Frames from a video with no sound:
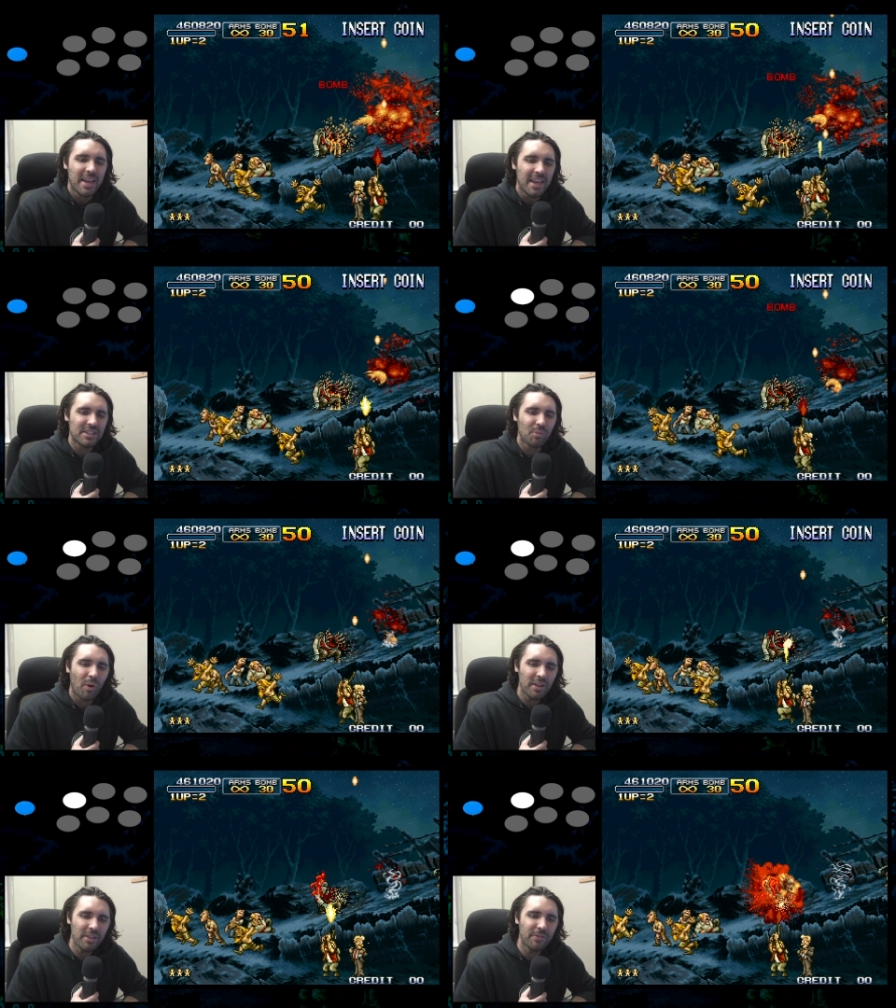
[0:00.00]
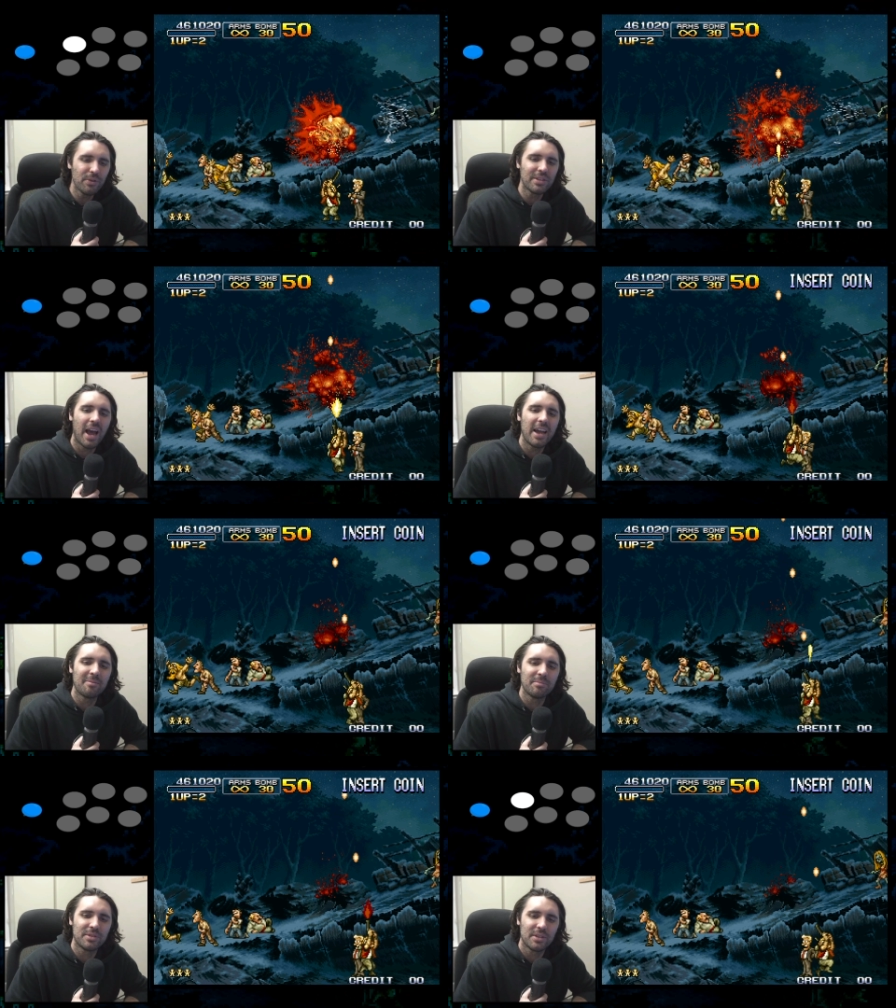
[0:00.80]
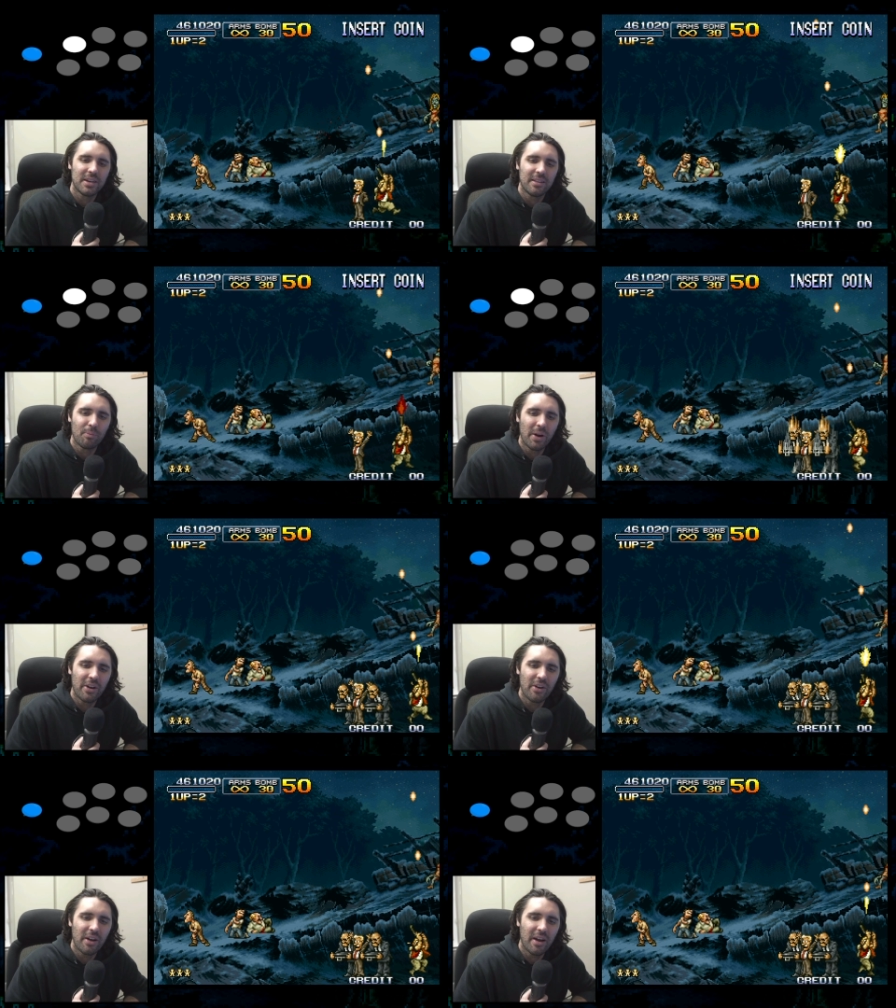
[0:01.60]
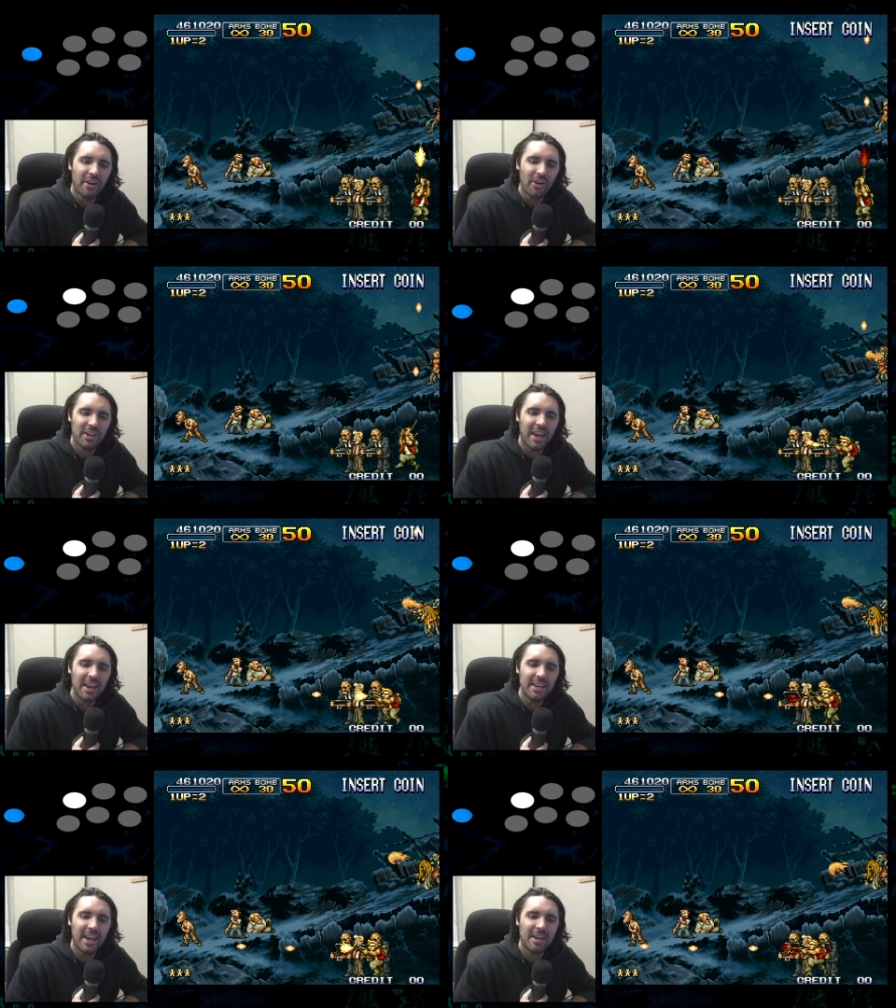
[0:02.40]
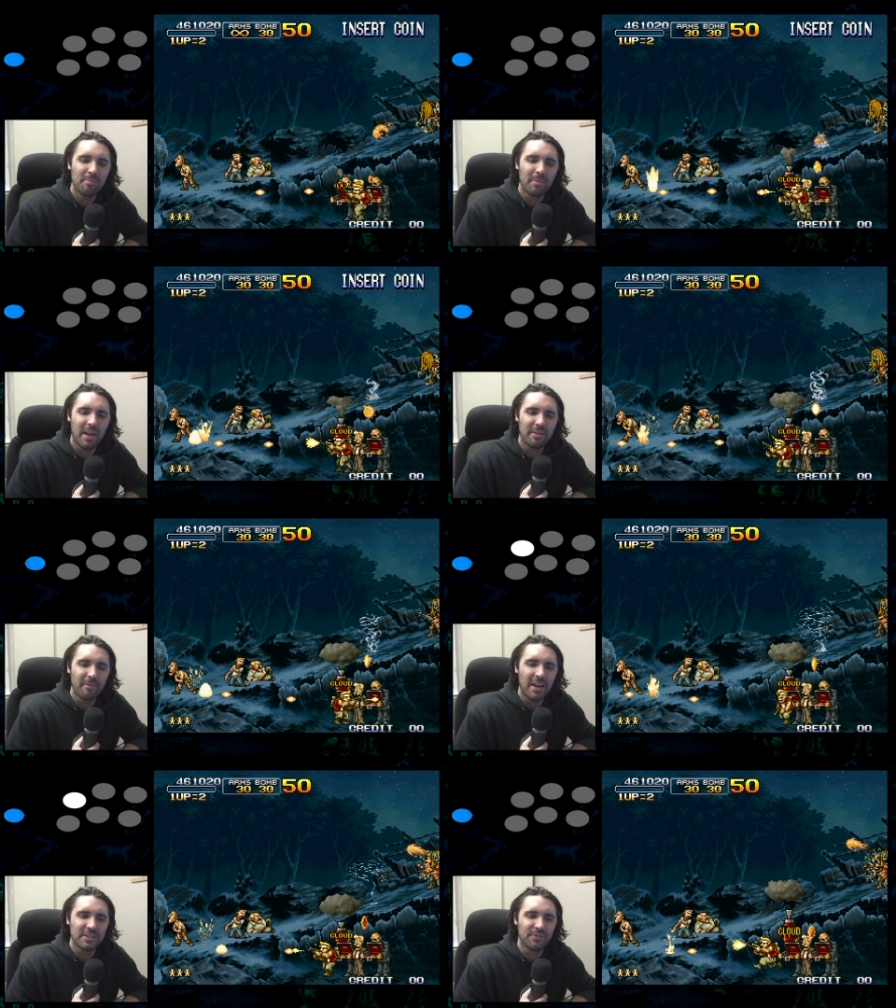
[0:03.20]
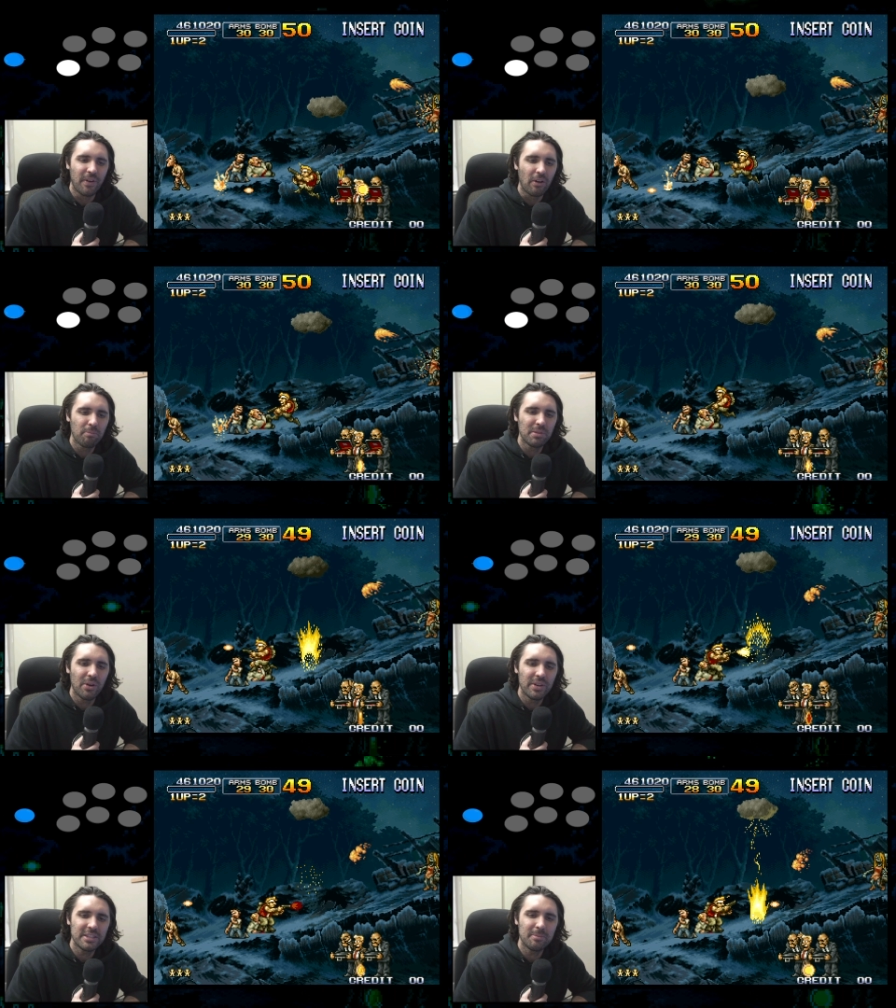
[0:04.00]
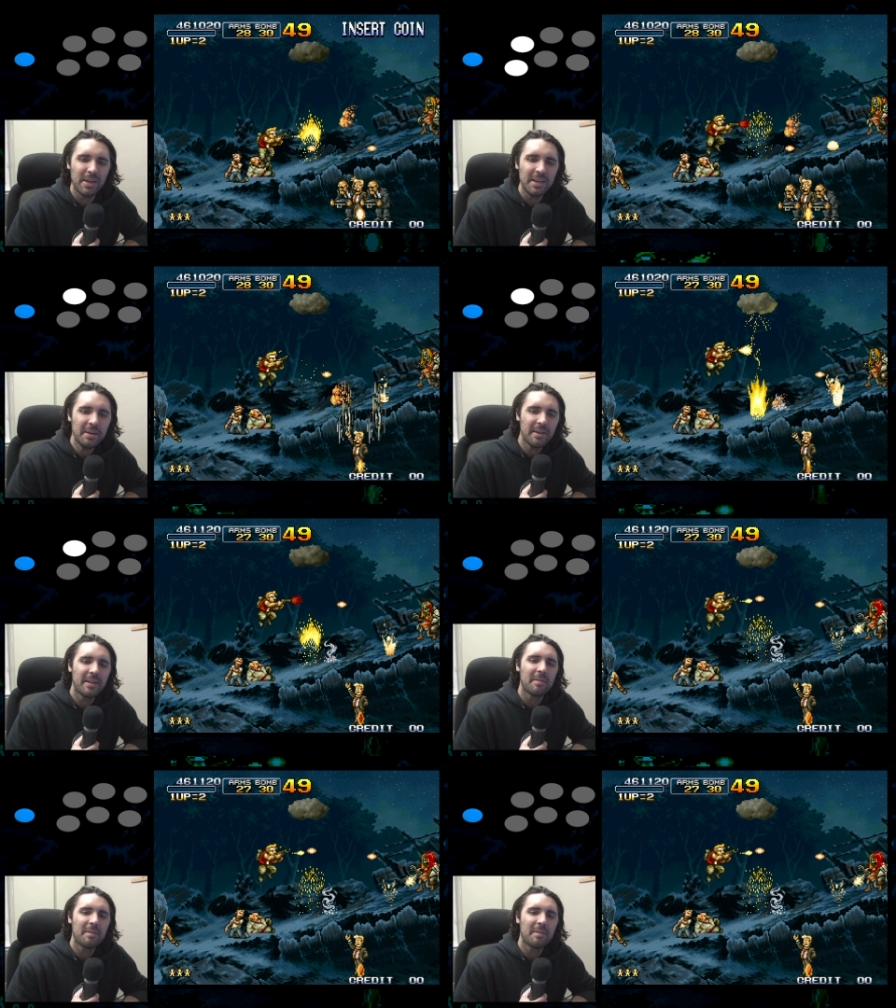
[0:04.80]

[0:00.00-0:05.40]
it's one of the few times where an arcade game has felt bloated to me,